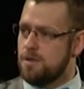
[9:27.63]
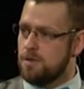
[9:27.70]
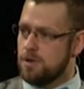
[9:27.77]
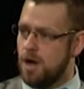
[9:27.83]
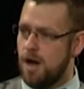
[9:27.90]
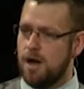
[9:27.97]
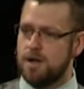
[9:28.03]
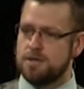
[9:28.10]

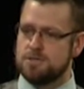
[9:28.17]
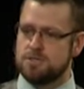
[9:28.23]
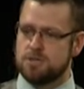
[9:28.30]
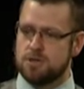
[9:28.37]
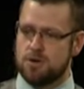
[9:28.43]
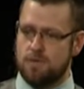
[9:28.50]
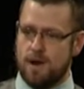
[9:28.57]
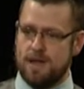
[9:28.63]
God's
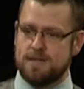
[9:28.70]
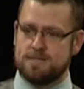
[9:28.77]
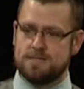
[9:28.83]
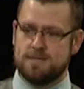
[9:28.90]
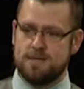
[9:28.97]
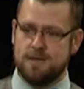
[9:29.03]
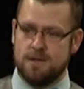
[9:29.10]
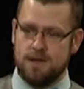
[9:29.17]

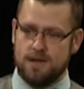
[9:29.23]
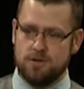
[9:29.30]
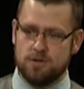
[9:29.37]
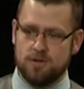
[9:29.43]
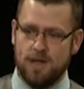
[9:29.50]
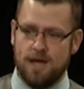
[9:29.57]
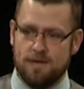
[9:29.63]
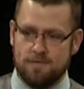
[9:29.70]
grace in your
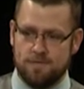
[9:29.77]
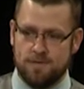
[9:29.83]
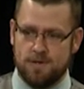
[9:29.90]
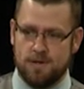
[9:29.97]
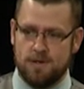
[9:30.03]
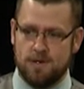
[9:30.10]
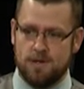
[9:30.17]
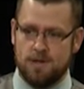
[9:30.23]
life.
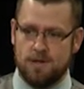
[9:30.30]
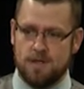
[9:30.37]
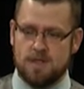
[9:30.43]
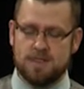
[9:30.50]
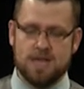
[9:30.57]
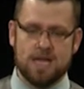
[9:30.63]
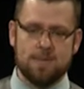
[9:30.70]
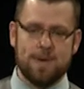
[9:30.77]

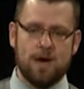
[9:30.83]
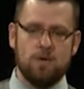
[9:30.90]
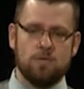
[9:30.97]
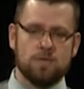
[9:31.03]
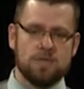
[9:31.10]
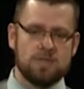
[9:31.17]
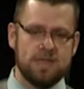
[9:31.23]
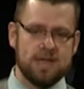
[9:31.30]
Think about
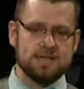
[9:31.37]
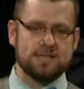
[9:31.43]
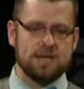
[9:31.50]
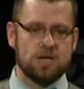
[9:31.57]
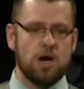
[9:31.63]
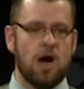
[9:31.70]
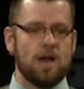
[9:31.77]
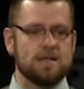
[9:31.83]
the things
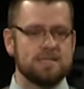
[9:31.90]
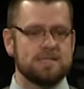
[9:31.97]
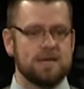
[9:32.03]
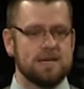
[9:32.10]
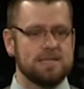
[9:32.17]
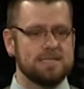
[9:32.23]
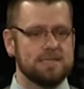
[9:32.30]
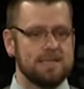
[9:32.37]
that God has
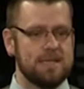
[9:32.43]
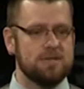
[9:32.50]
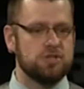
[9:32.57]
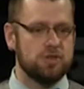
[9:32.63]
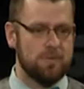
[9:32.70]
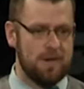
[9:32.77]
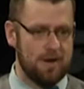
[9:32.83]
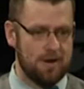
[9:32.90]
done to lead
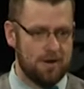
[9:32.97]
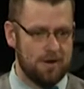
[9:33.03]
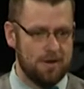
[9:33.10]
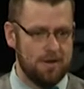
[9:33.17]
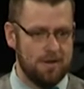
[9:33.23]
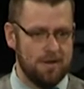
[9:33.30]
you here.